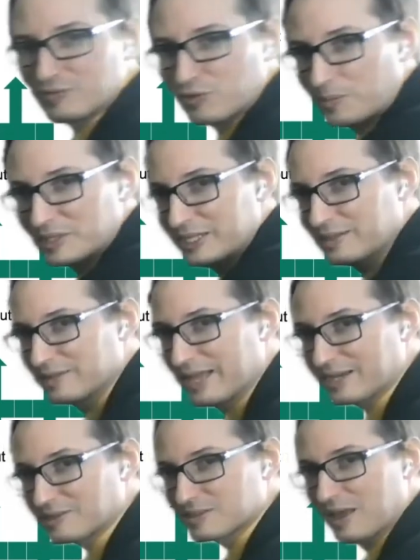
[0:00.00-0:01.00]
from the
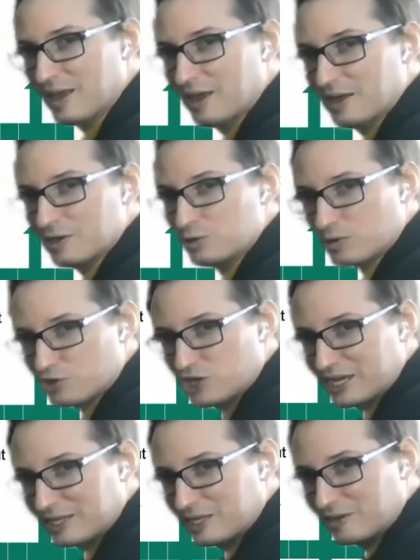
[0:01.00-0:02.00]
index, you're
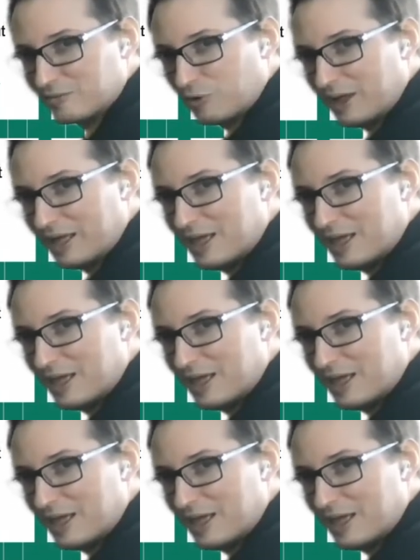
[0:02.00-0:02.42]
checking for